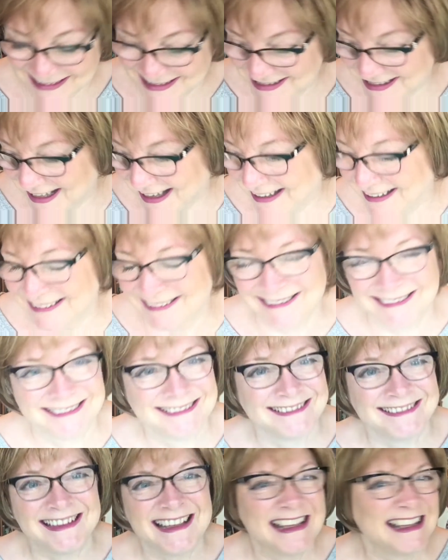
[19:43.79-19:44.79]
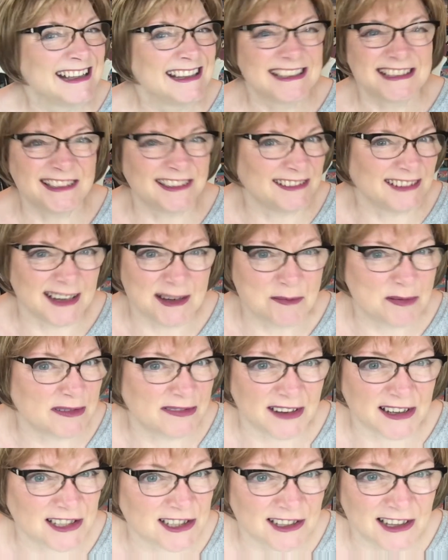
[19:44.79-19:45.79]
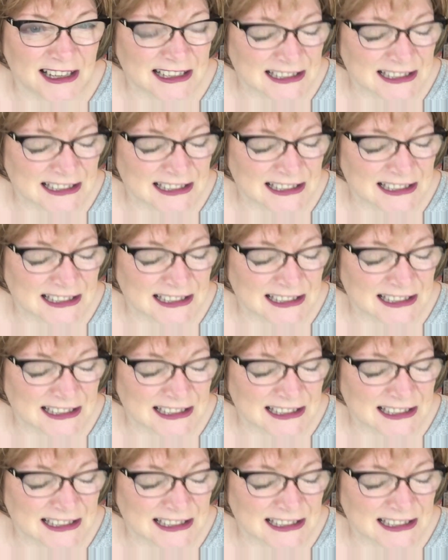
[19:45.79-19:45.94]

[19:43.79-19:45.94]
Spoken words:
so it's not very professional, is